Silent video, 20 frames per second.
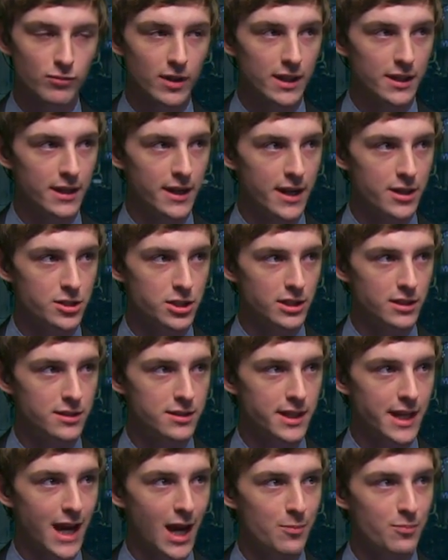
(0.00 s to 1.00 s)
in the
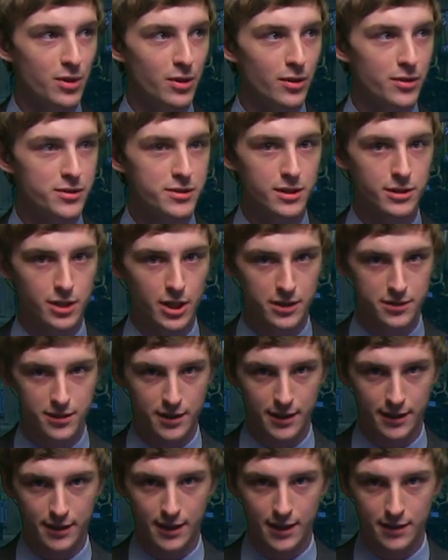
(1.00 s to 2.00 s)
nation's capital,
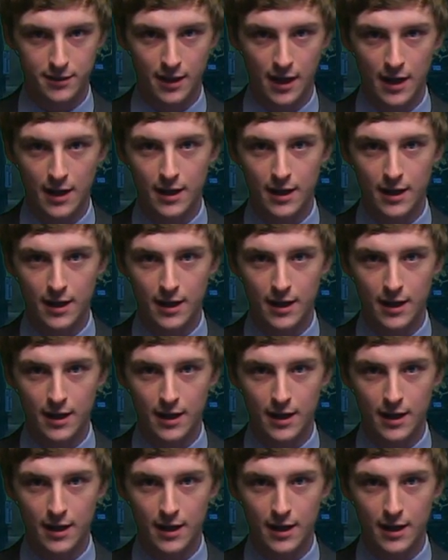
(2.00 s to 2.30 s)
suggesting that